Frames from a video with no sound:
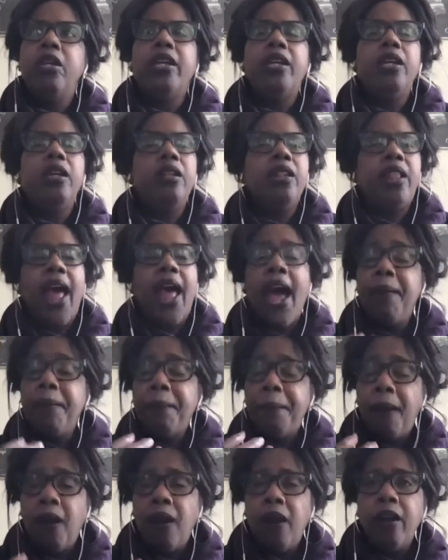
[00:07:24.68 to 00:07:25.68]

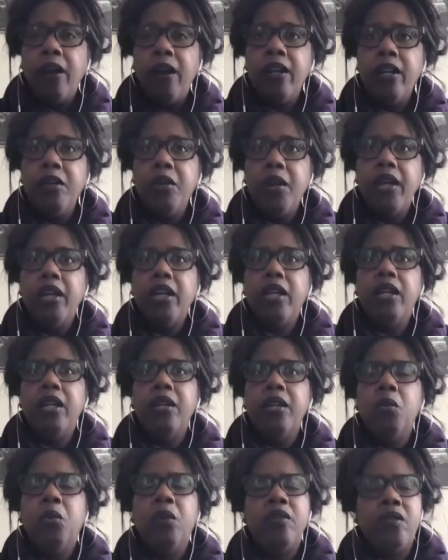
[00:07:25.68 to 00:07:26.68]
that part
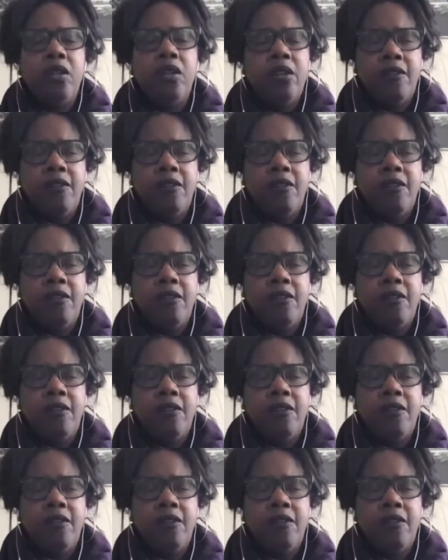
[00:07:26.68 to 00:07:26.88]
was an